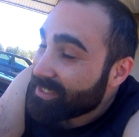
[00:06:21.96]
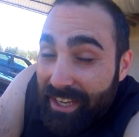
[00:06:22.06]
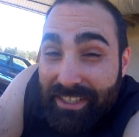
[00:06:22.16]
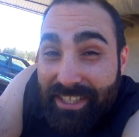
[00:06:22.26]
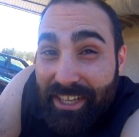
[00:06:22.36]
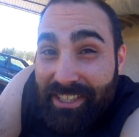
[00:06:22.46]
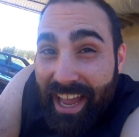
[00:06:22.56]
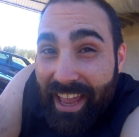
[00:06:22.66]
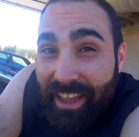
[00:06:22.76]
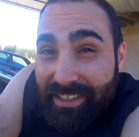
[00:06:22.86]
it's a, it's a good
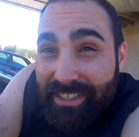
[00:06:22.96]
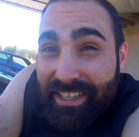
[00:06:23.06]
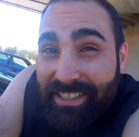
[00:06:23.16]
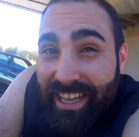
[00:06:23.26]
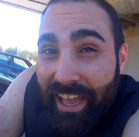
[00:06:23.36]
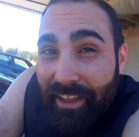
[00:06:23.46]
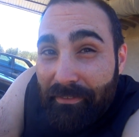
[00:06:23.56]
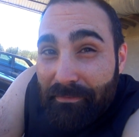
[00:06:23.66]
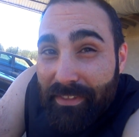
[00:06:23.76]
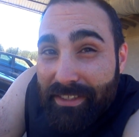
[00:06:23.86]
day it's a good day
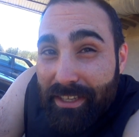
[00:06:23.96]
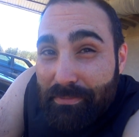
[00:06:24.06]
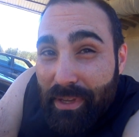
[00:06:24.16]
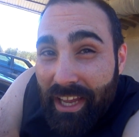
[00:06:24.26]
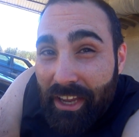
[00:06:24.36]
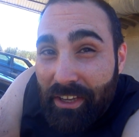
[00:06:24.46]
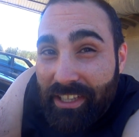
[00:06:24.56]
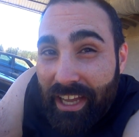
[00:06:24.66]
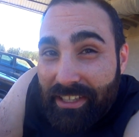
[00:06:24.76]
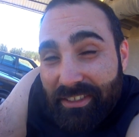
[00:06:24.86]
it's it's being a good
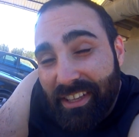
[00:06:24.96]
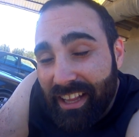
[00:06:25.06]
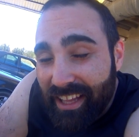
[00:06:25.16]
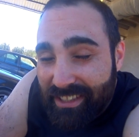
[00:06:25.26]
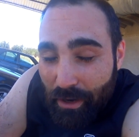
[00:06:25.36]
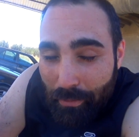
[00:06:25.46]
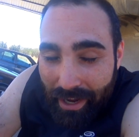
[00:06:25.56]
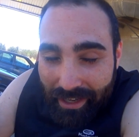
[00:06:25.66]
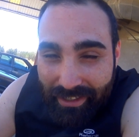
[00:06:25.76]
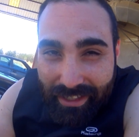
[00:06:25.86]
day. So let, us go
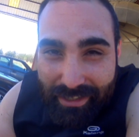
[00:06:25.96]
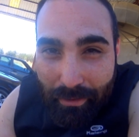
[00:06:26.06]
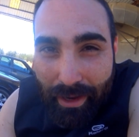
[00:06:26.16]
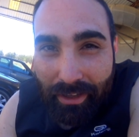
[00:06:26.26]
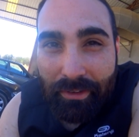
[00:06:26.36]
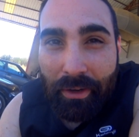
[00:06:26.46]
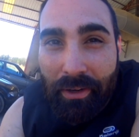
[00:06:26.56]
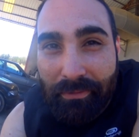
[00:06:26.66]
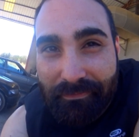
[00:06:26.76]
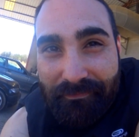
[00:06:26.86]
back. Let's go back on the